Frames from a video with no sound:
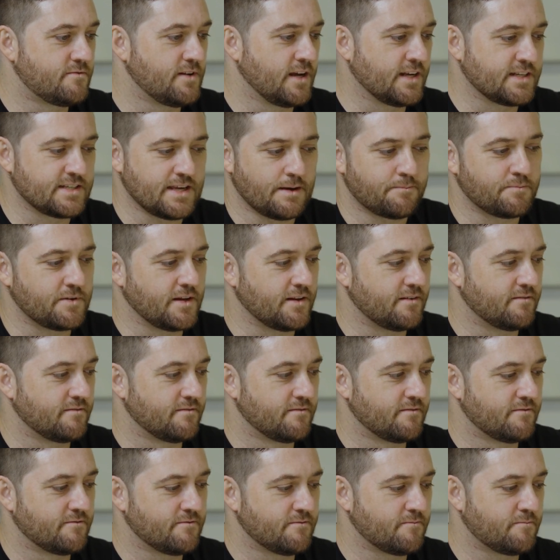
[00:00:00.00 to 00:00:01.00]
accept it,
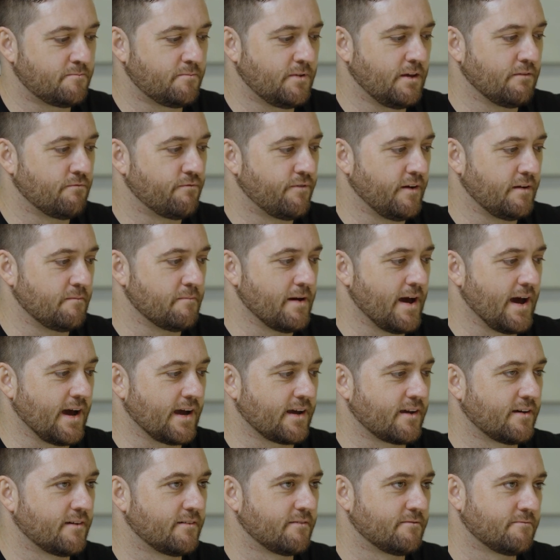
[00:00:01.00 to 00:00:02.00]
give
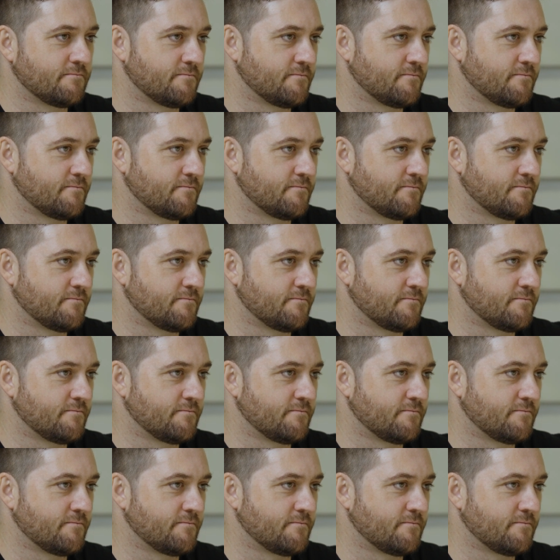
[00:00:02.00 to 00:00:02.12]
feedback,